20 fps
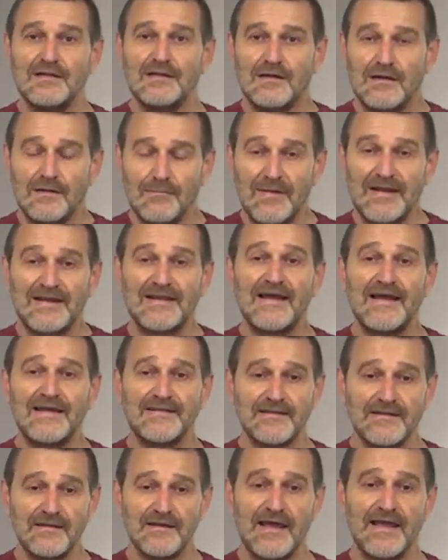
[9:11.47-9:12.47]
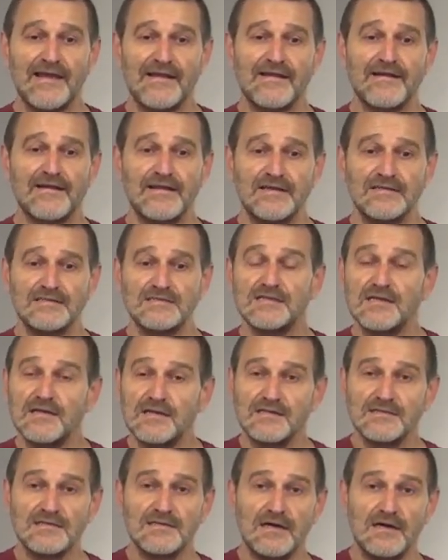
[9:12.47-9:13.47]
Manhattan-like grids
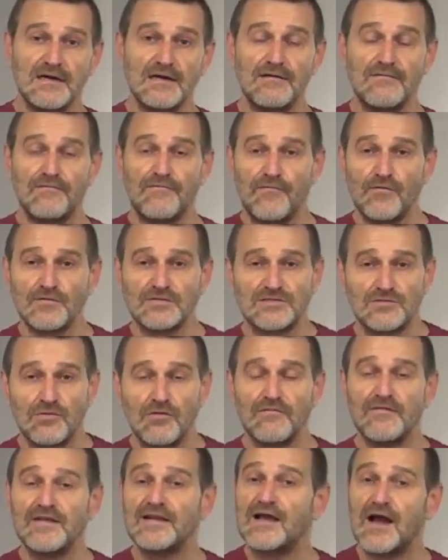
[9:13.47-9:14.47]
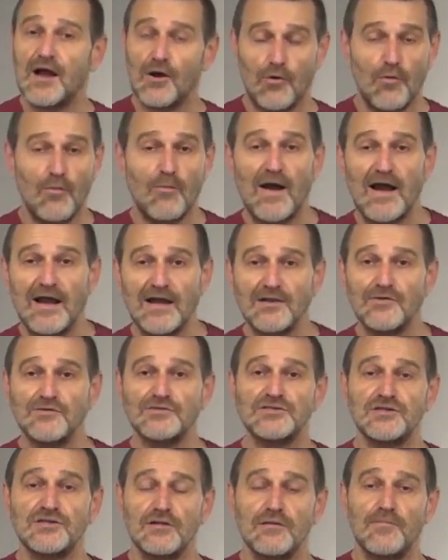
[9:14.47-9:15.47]
for solving our
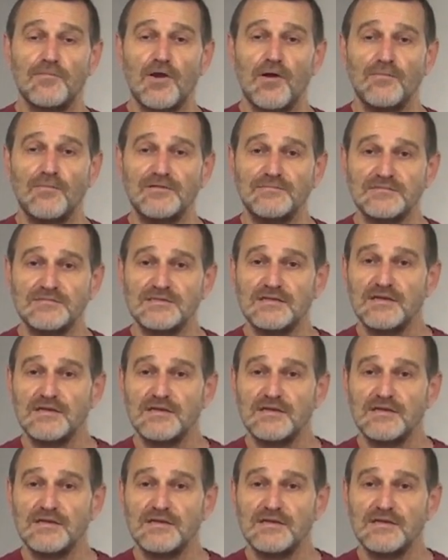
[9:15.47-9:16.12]
biological problems.